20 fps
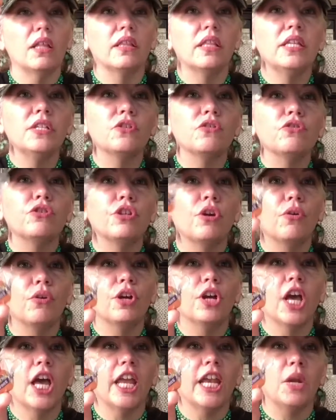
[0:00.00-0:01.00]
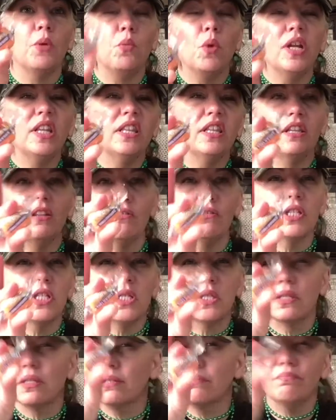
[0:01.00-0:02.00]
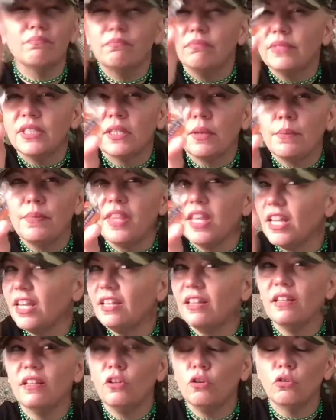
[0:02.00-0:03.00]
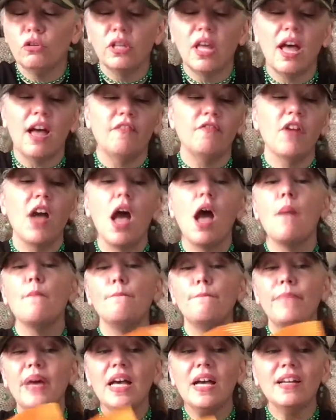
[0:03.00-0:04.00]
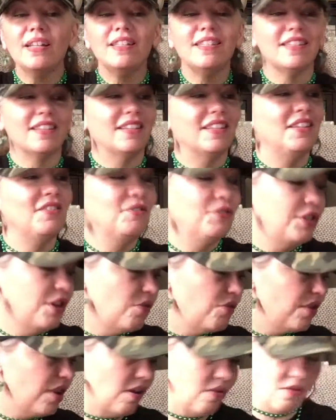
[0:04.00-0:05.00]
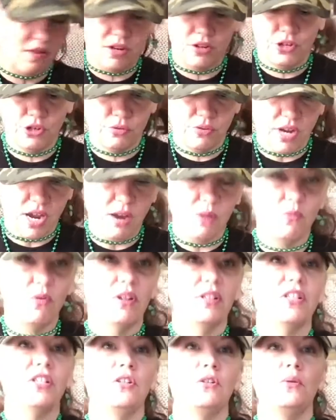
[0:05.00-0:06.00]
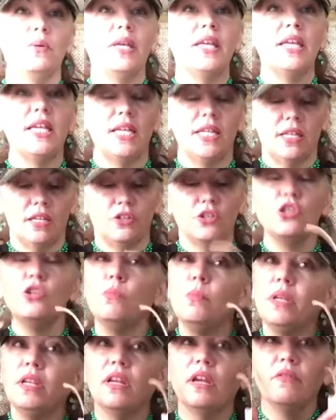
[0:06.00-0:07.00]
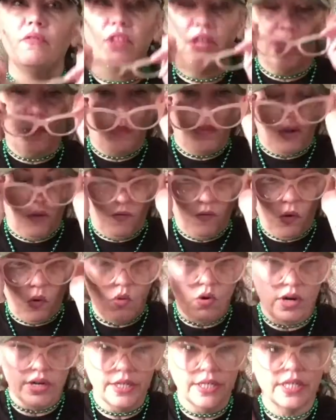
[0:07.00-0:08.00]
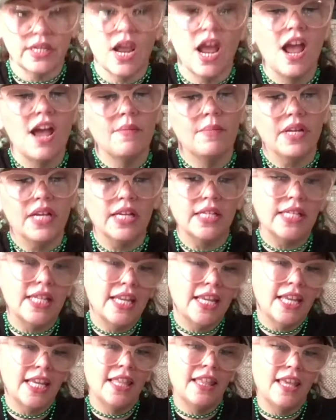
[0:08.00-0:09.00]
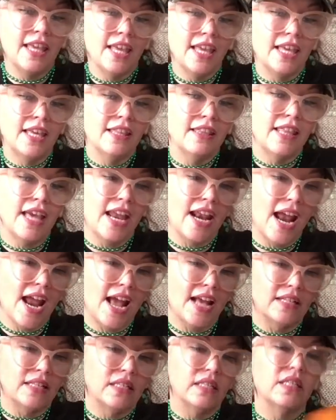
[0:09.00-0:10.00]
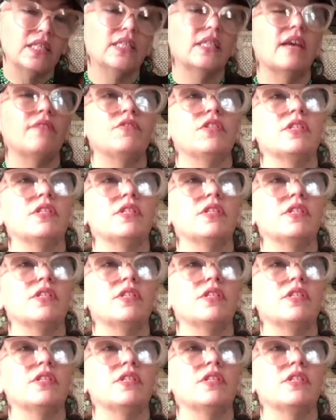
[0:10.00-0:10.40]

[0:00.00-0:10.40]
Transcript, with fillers: these are so good. One little something you'll love. But you do not, do not want to eat too many of them, of course, because anything that has, these have